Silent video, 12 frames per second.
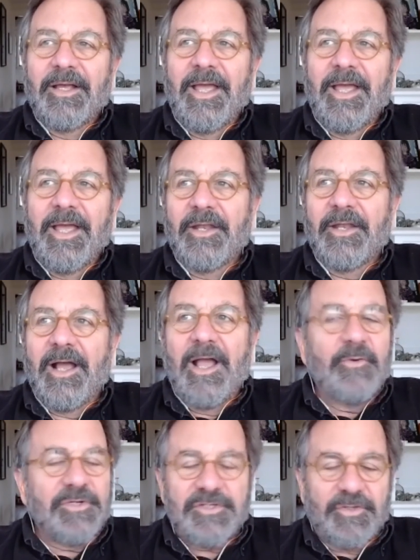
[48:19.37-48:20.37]
And
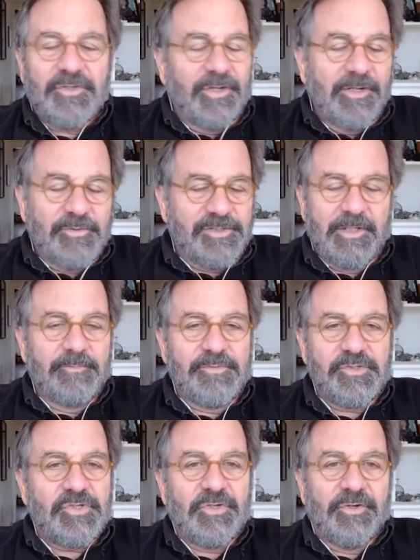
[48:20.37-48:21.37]
I always thought it was an
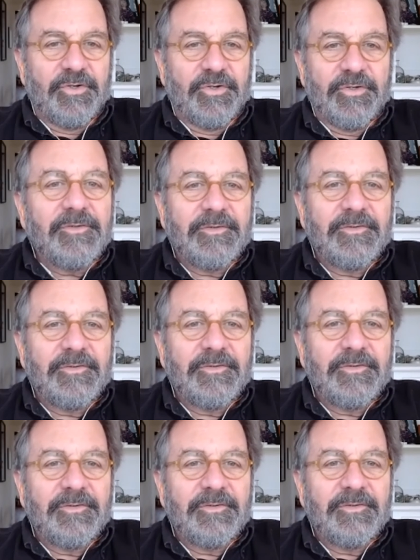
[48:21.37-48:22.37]
absurd
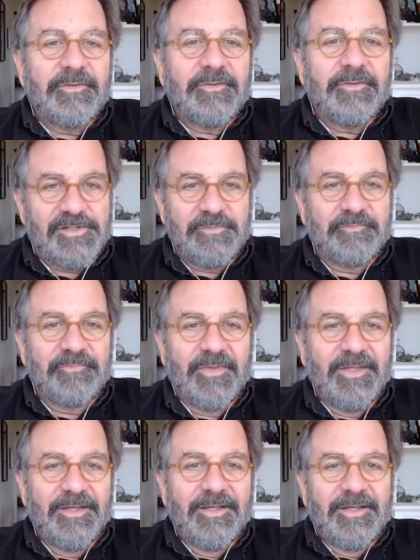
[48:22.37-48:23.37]
criticism.
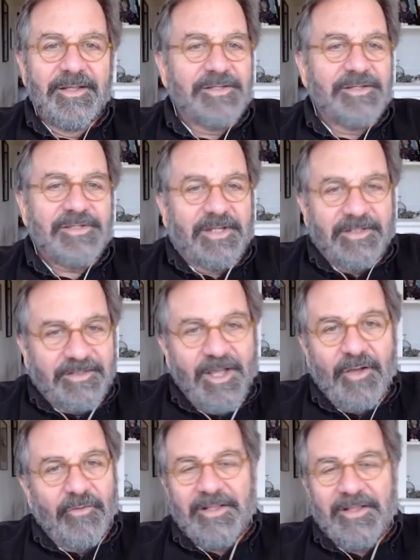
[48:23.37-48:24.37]
It's like,
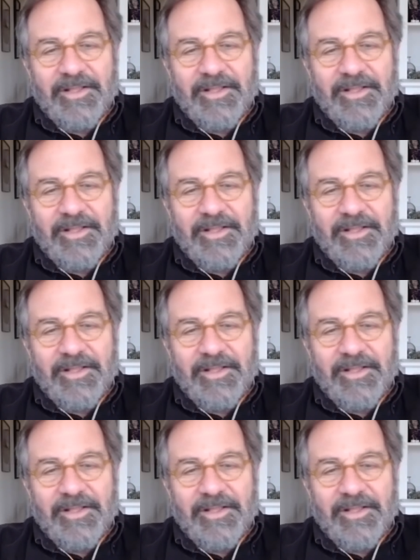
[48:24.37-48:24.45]
no, that's